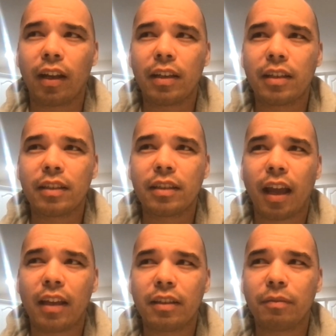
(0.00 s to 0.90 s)
He just
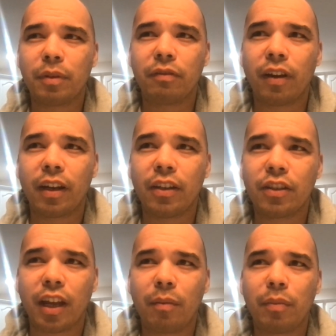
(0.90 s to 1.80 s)
hasn't been fighting
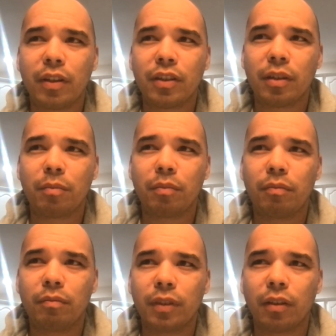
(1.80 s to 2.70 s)
championship,
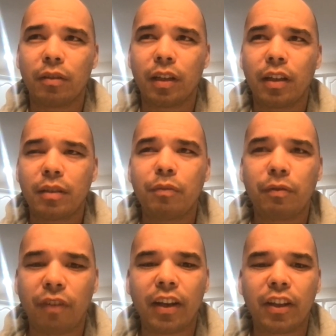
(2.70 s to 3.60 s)
he hasn't been
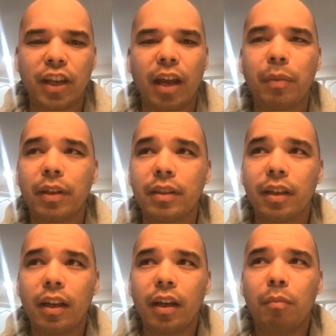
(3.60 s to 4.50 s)
fighting the champions.
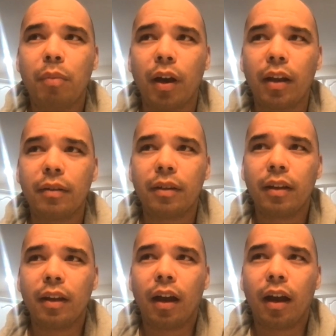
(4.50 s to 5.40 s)
But
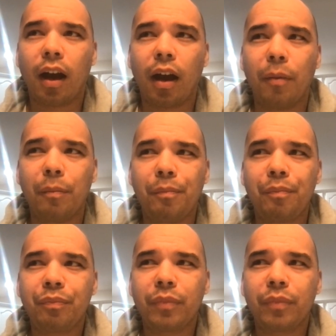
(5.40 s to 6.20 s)
um,